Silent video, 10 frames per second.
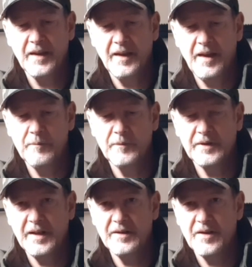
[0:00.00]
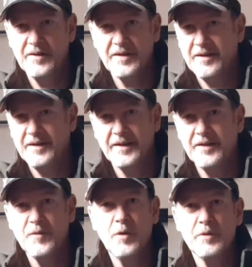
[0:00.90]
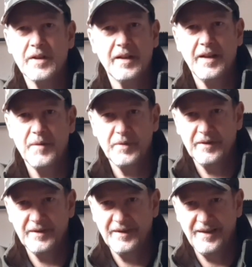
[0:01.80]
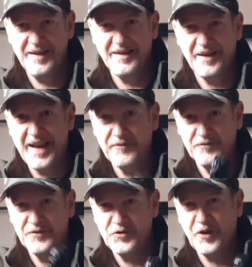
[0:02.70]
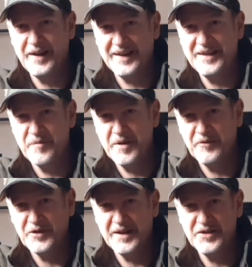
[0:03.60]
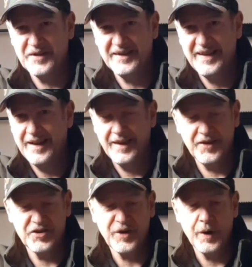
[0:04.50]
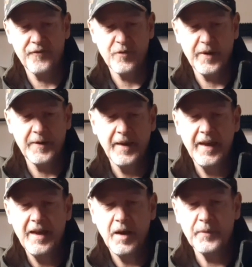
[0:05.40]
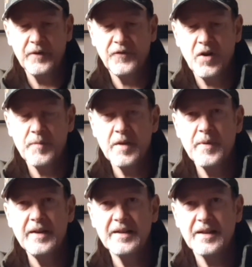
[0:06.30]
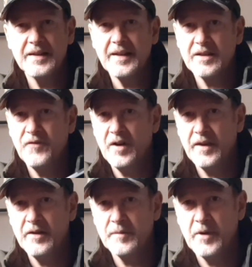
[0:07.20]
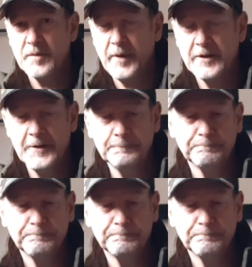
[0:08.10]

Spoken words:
10 yards, I don't know what was going to happen. I have tried it at a bit of range and they just go everywhere. I'm going to fire BBs because it does fire those much better.